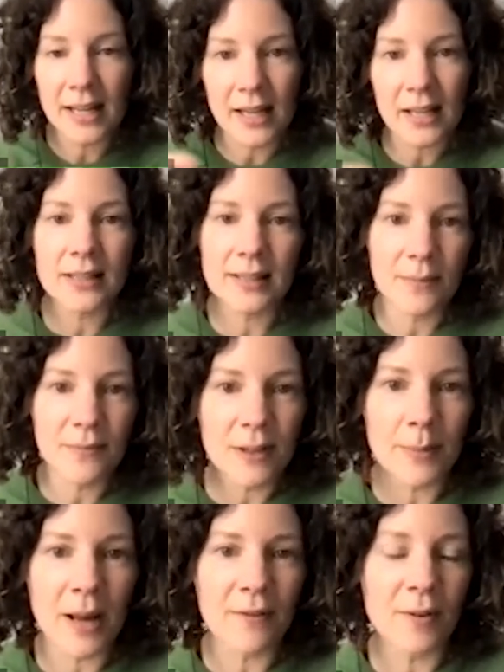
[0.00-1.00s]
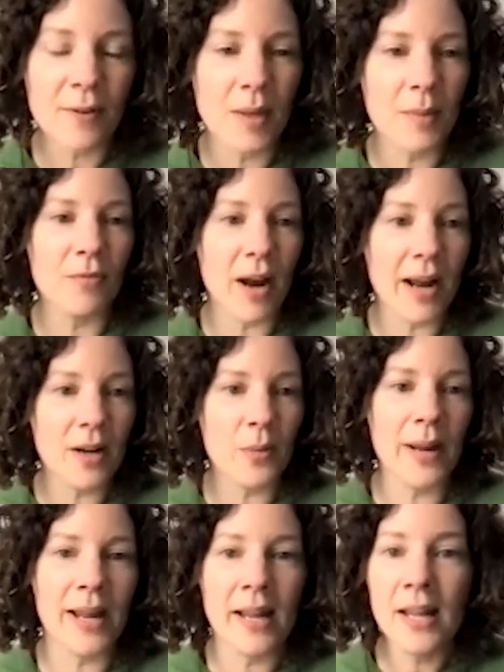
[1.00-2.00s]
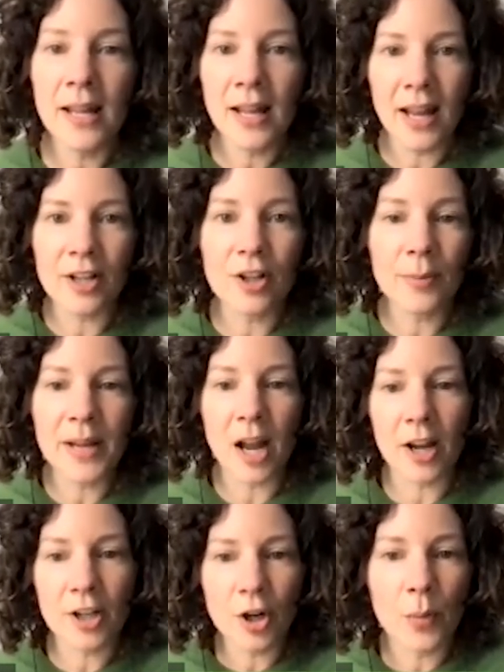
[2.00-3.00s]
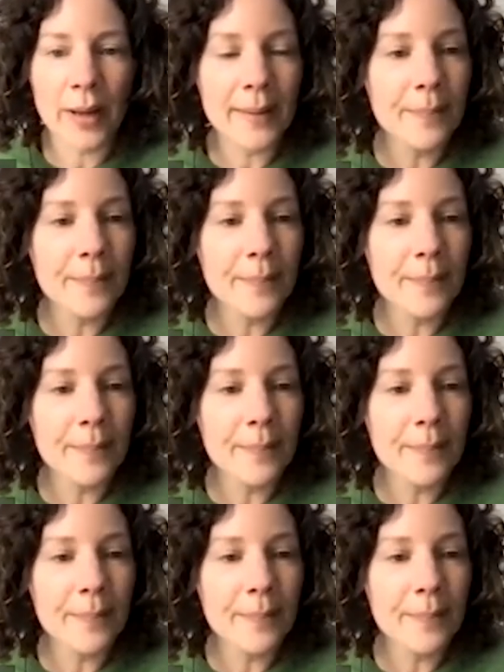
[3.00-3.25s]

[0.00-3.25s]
Get some feedback from them right away, and you'll be on your way.